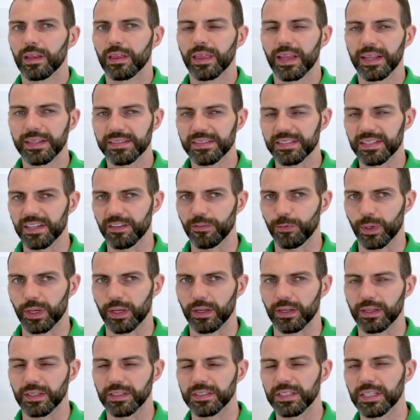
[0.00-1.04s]
Let's see if we
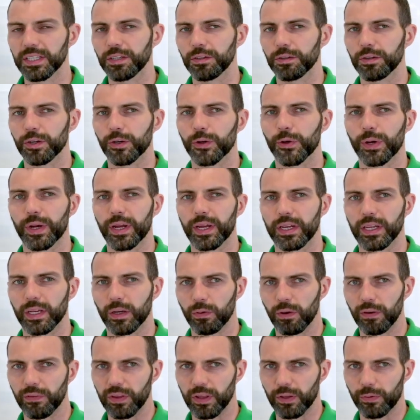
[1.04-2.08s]
can continue to create
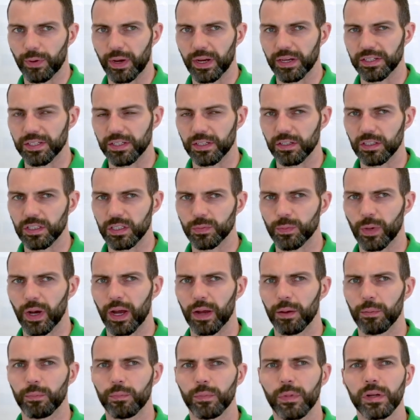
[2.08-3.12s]
equivalent ratios
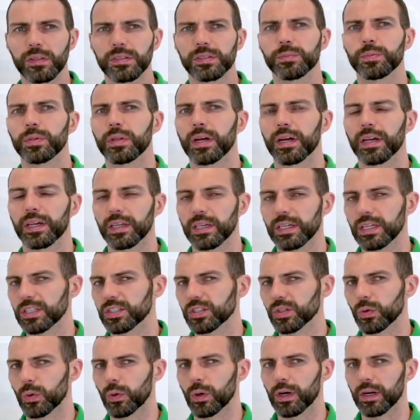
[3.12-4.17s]
by multiplying
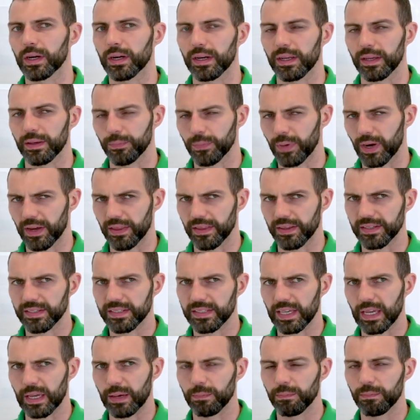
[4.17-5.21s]
each quantity by the
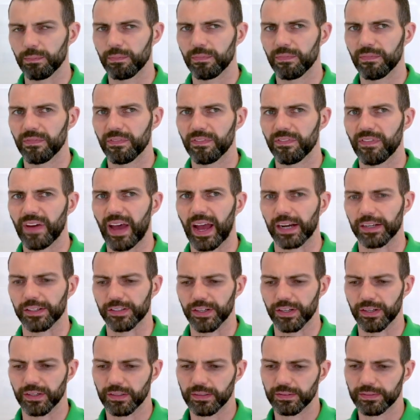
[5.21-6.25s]
same
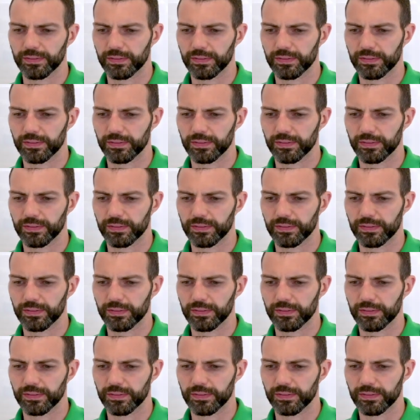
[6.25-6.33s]
factor.